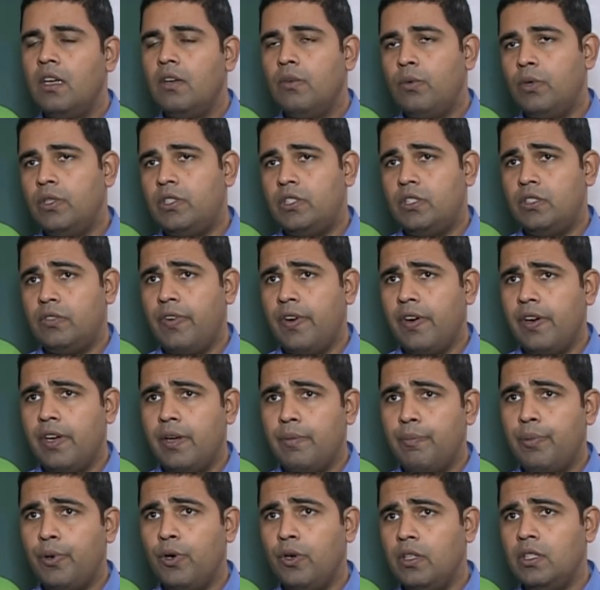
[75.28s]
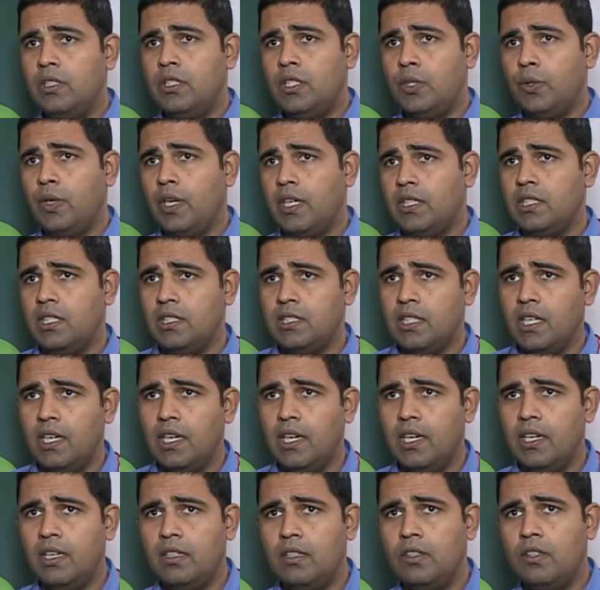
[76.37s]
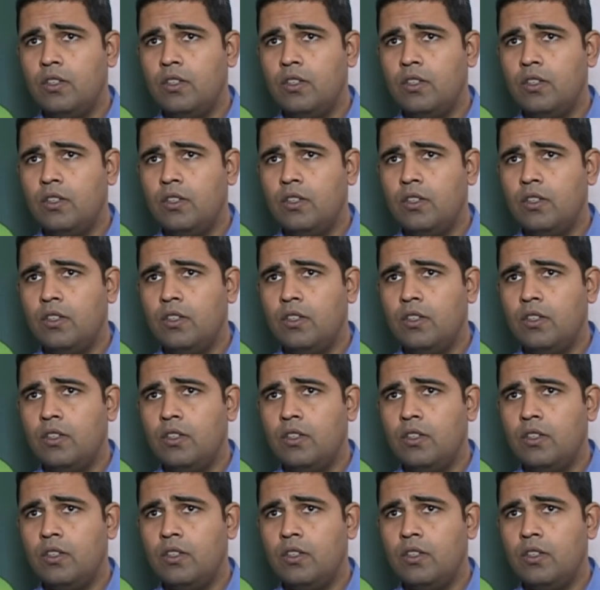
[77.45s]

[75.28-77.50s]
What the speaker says: which is very important to us as a